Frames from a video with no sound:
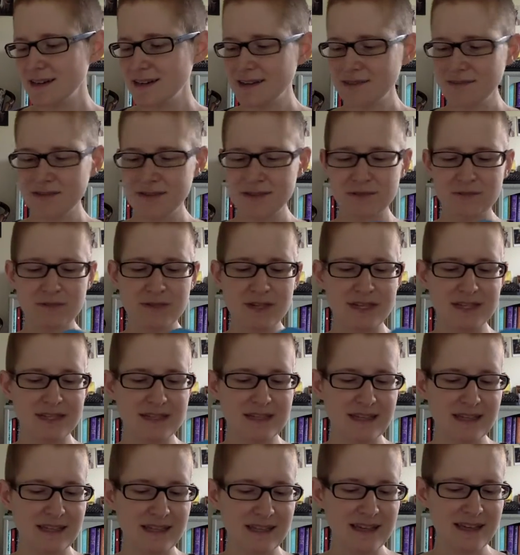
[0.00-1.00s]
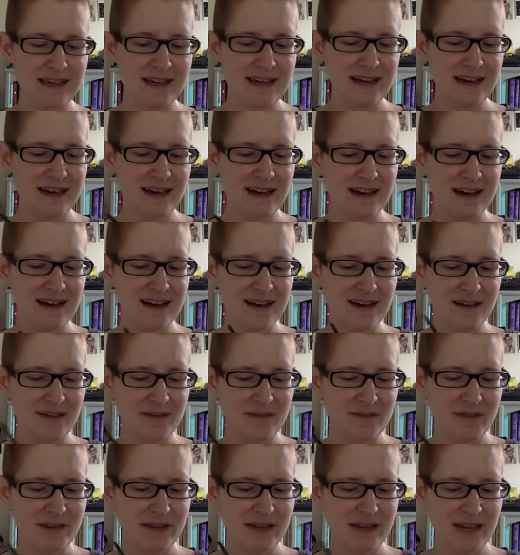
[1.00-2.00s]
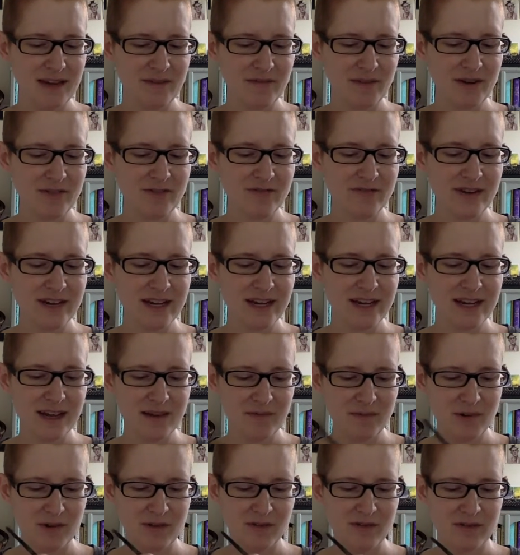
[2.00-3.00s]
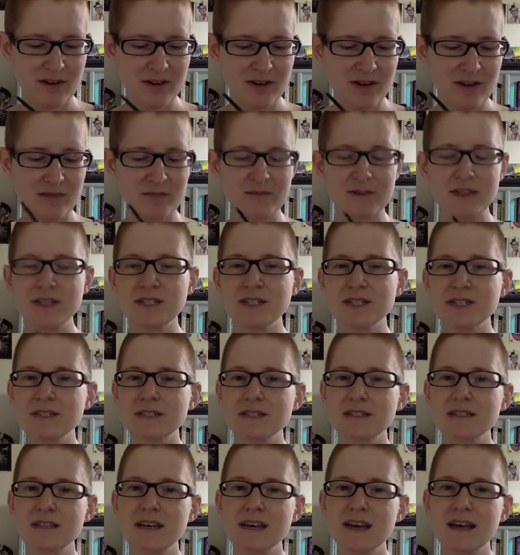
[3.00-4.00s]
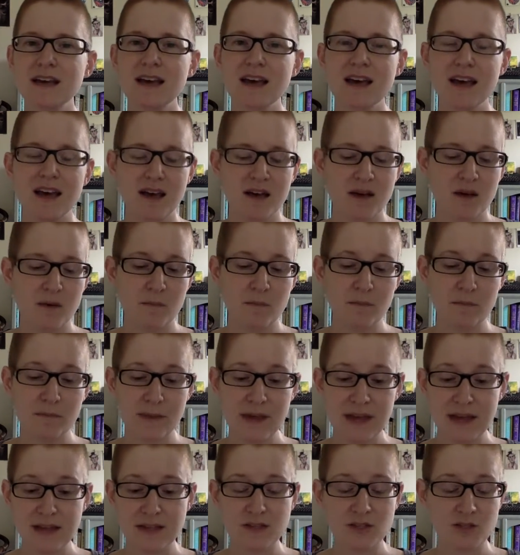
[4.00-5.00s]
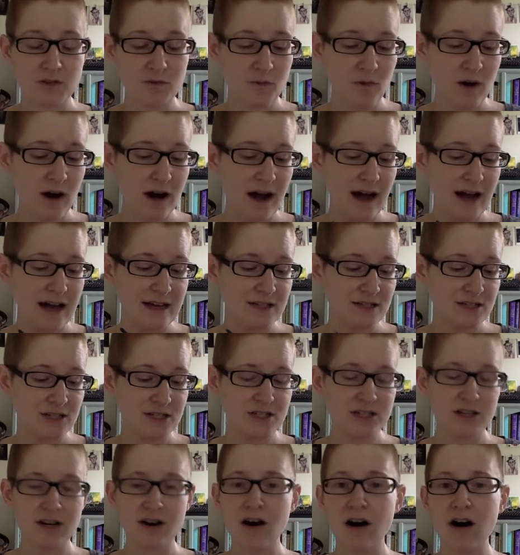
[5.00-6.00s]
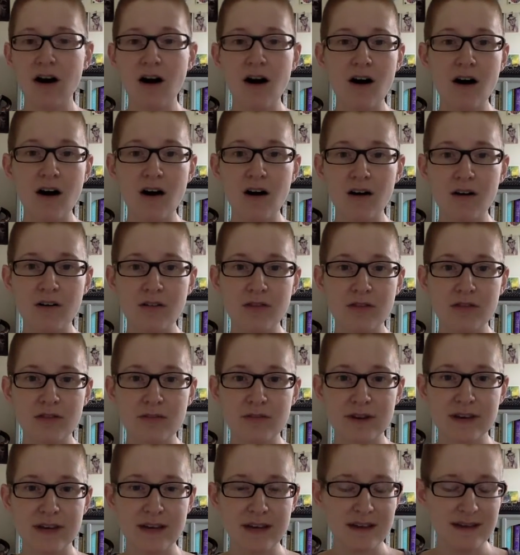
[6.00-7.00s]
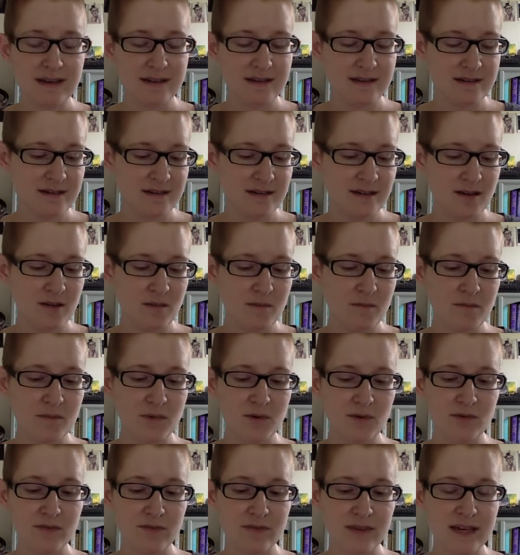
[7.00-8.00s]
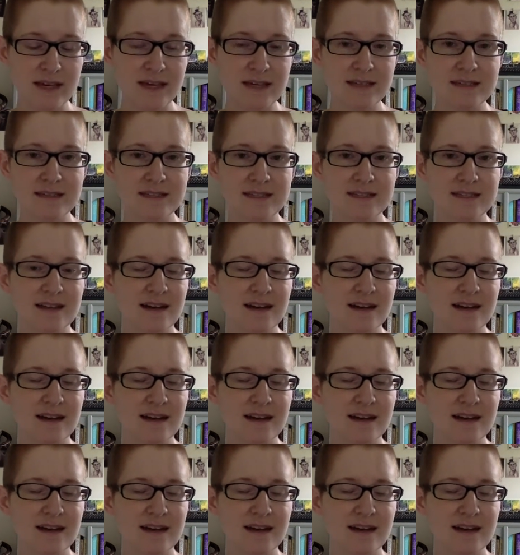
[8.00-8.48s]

It was recently, and my friend came over and we just binge watched all 3 movies,